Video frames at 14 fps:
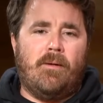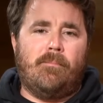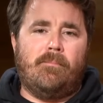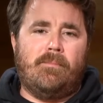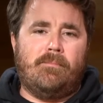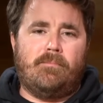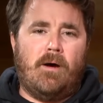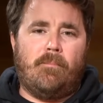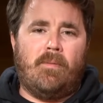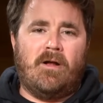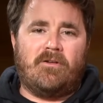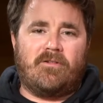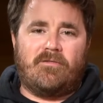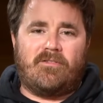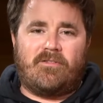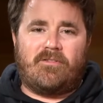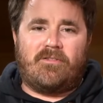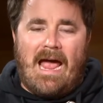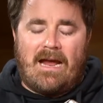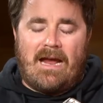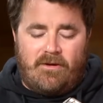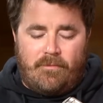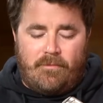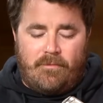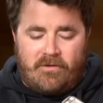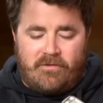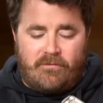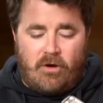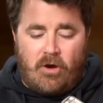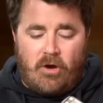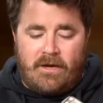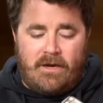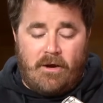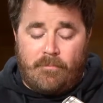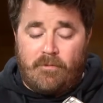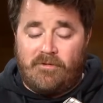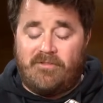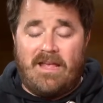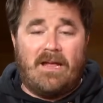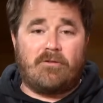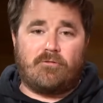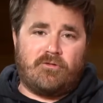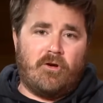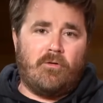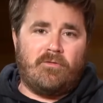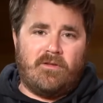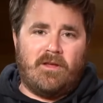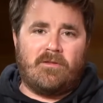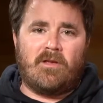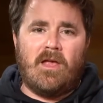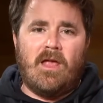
a bunch of sacks and a bunch of gaudy numbers. Daniel Jones is